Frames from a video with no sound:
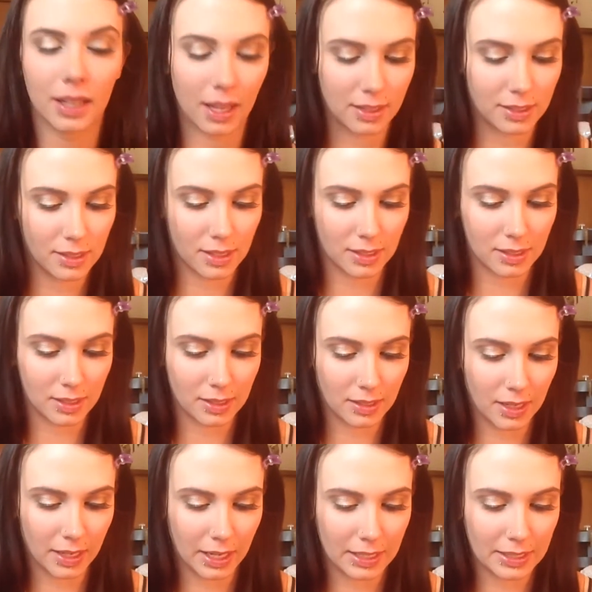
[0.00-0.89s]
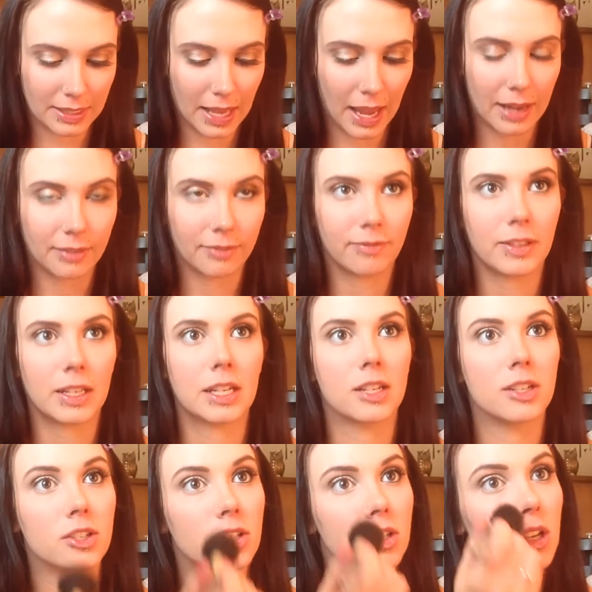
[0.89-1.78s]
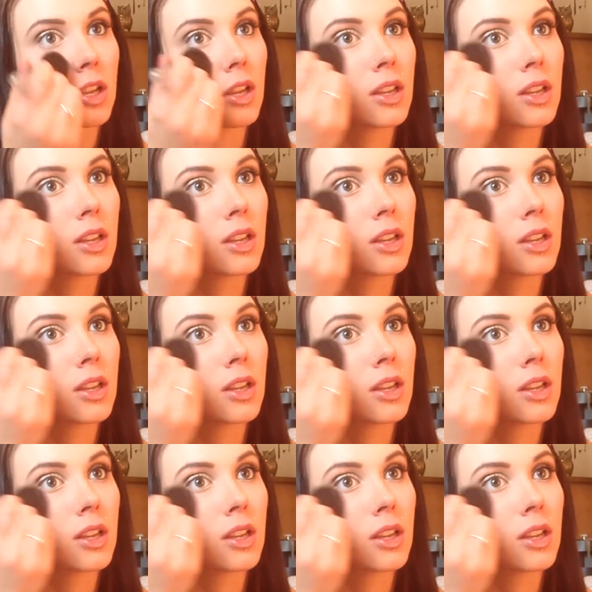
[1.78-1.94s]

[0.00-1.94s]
as this is like a satin finish.